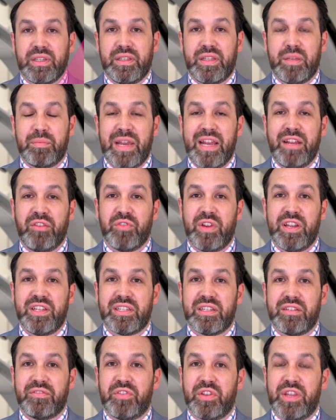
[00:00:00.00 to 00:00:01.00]
The main
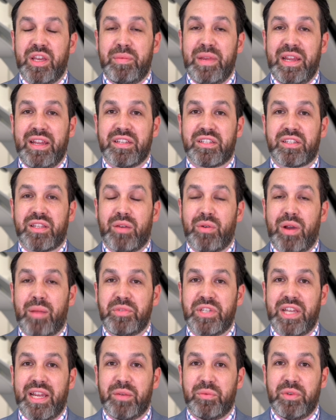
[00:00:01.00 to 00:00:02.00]
reason for there being a slow
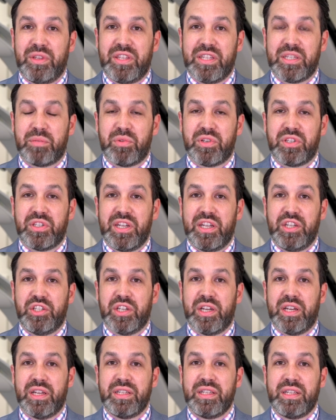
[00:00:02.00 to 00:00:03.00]
uptake with this
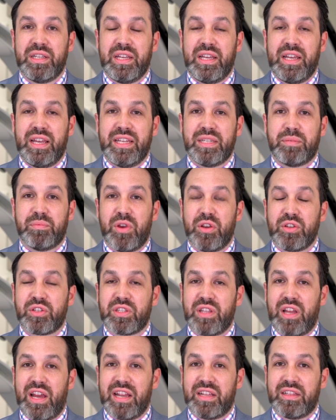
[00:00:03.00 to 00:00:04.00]
procedure is most
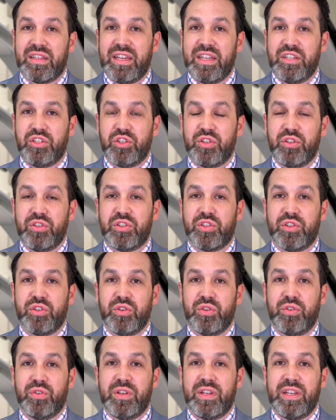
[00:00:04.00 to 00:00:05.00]
likely due
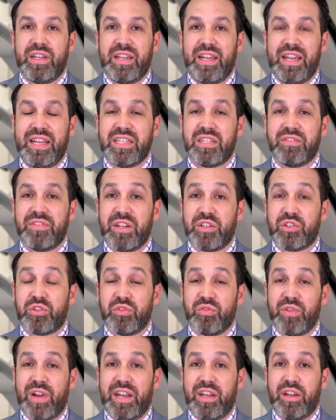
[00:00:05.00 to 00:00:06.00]
to
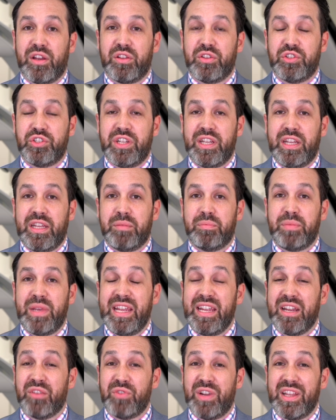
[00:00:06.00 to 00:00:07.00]
interventional radiology
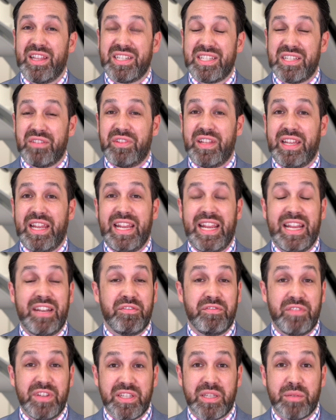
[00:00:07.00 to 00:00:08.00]
being a relatively
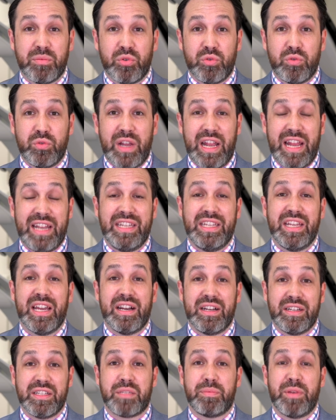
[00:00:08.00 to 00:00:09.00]
invisible and
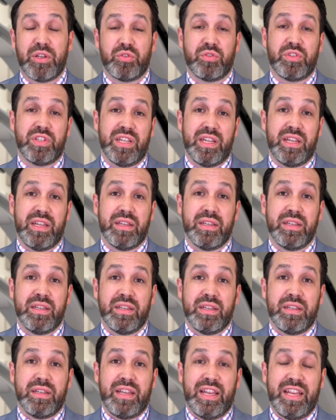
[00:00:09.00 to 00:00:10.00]
young specialty
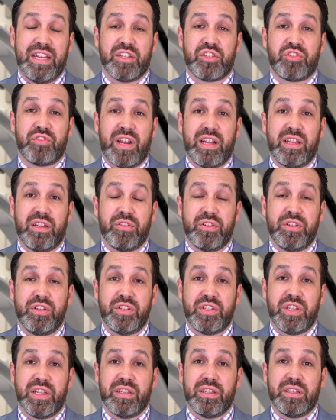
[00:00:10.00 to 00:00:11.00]
in Australia and New
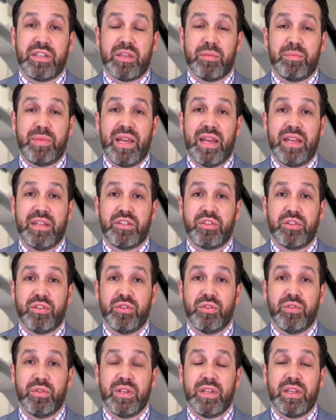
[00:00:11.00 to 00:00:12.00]
Zealand compared
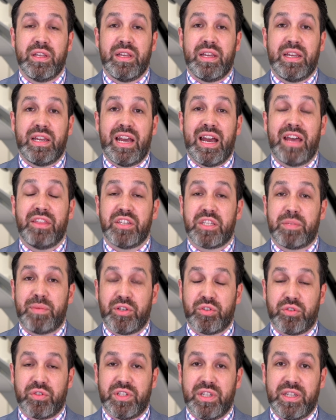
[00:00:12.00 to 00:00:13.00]
to other
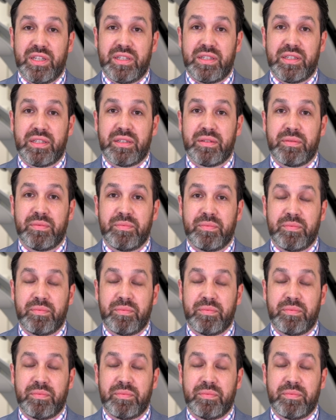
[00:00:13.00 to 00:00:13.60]
specialties.